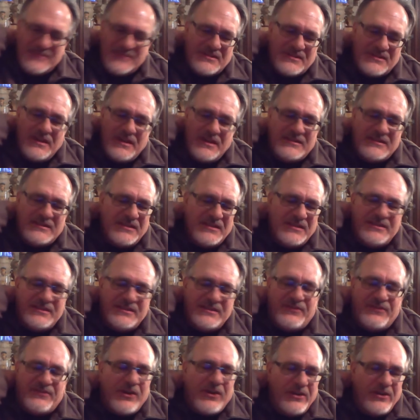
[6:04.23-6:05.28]
it's
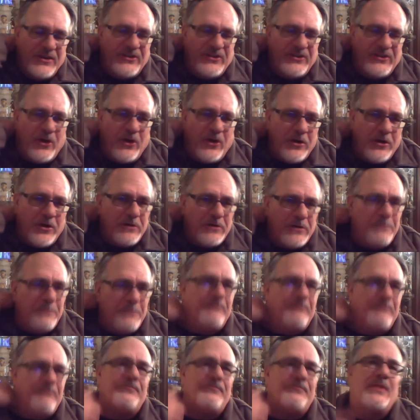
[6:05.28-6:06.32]
very tart.
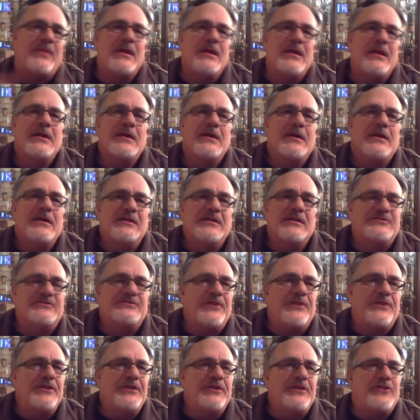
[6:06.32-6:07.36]
It's
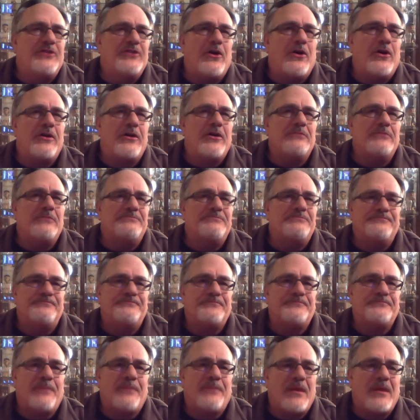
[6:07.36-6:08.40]
very tart,
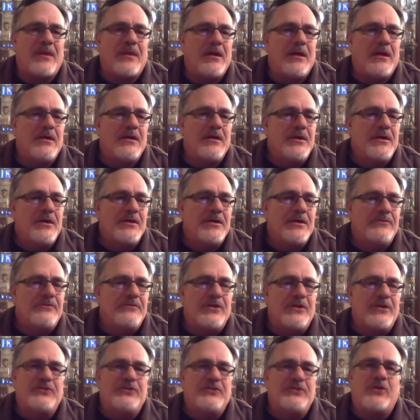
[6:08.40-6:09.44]

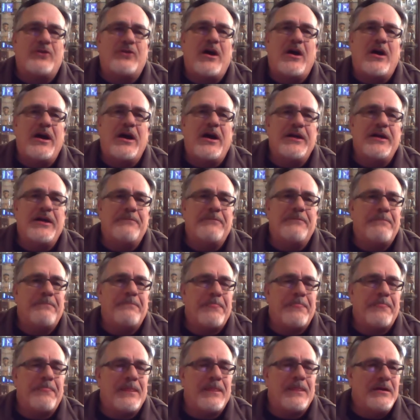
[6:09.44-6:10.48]
very dry.
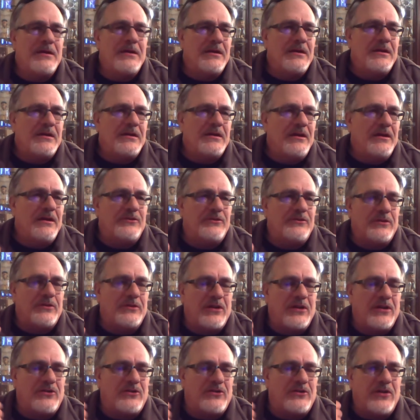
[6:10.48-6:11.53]
Is
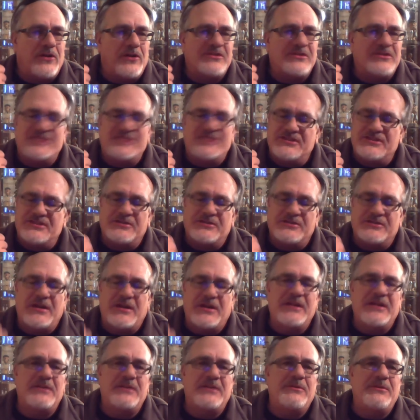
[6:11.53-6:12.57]
the tartness hits you right
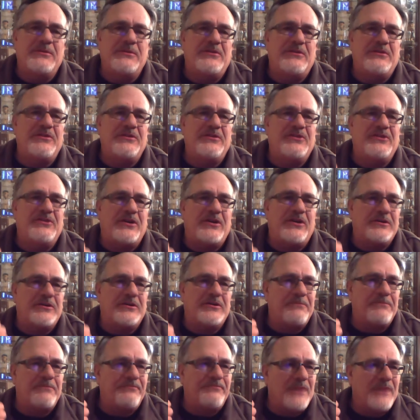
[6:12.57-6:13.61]
in the middle of the tongue,
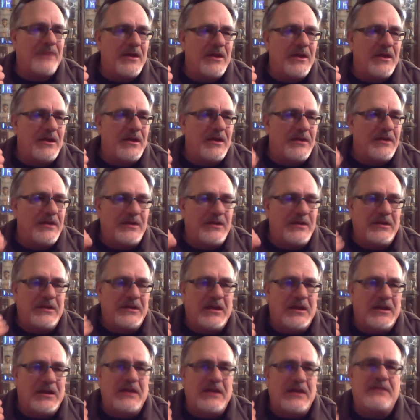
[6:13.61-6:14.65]
and then you
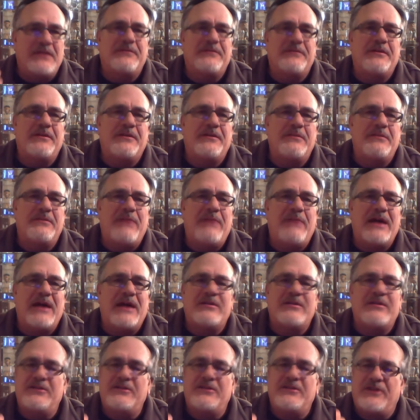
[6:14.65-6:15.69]
get in the back
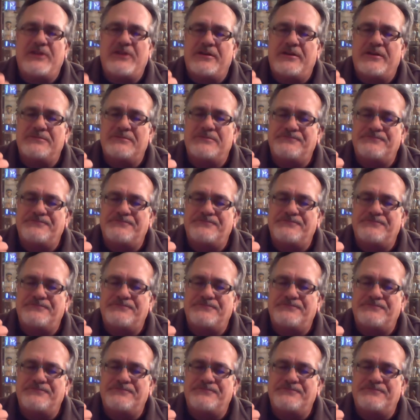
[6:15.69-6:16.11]
of the tongue